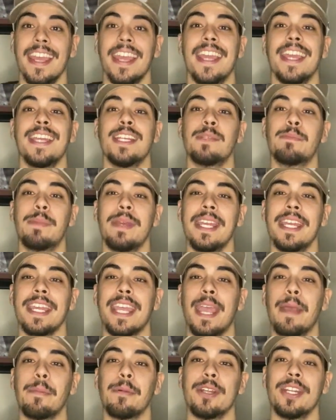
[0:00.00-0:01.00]
is being
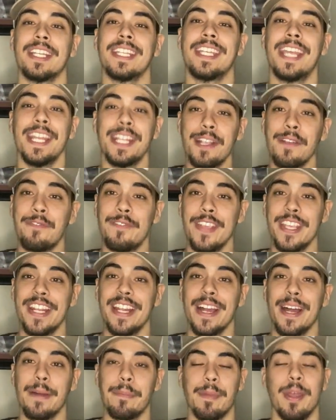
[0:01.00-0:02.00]
able to kick your feet
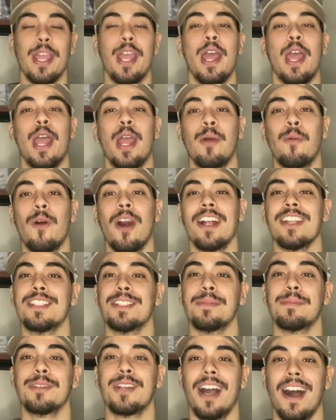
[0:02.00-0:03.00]
up and watch
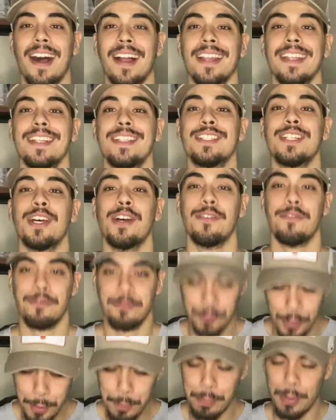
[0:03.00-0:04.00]
some college
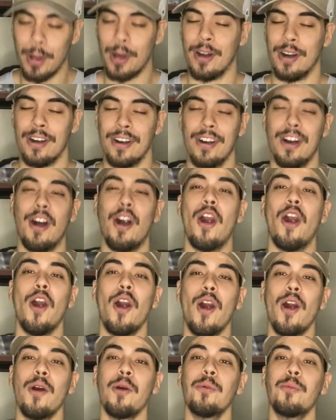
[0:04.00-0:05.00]
football
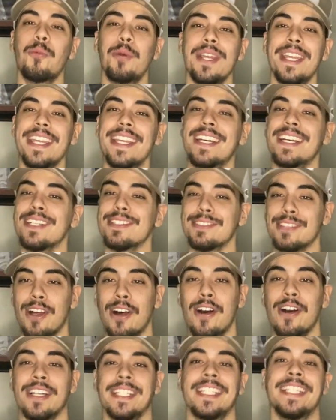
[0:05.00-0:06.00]
all week long.